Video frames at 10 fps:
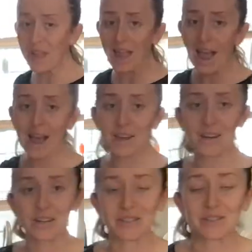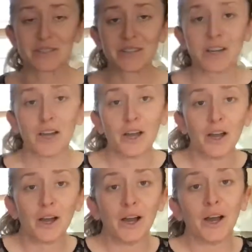had us
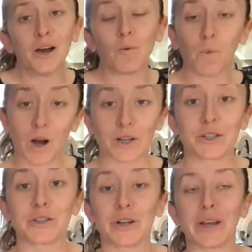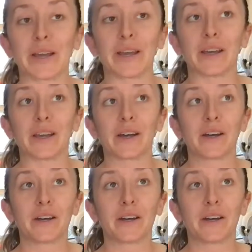watch a